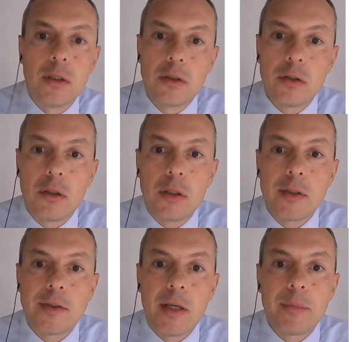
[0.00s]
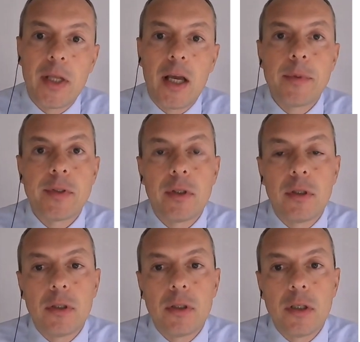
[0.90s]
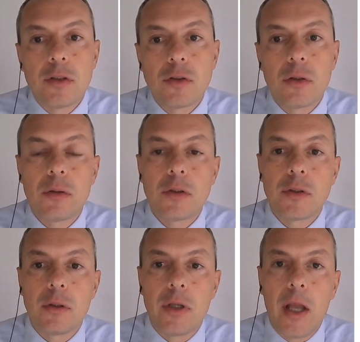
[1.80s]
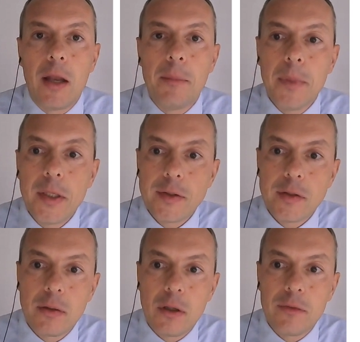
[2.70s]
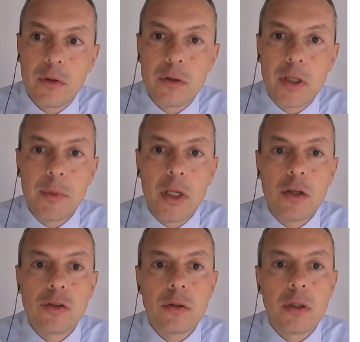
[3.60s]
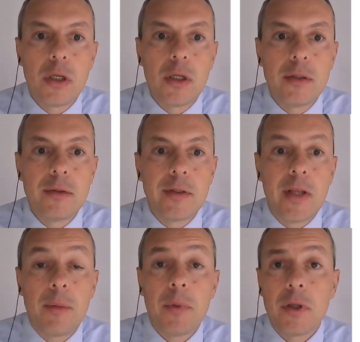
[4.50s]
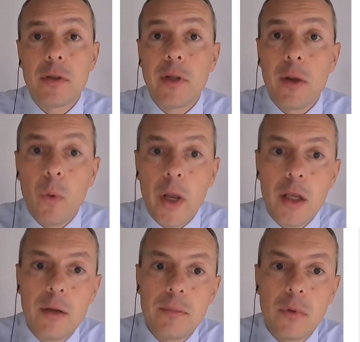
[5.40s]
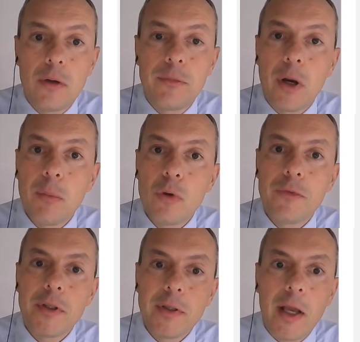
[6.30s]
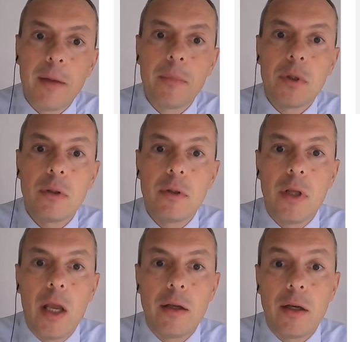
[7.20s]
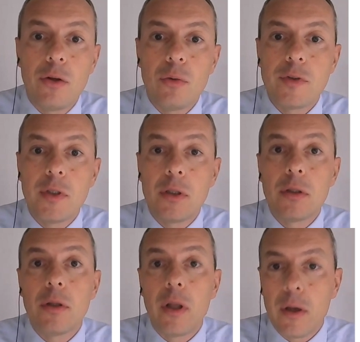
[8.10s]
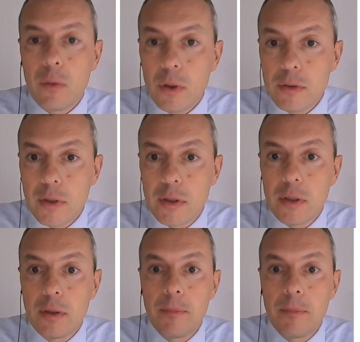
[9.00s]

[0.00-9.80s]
So sometimes the source and means of contamination determine the way of removing them and reducing their quantity.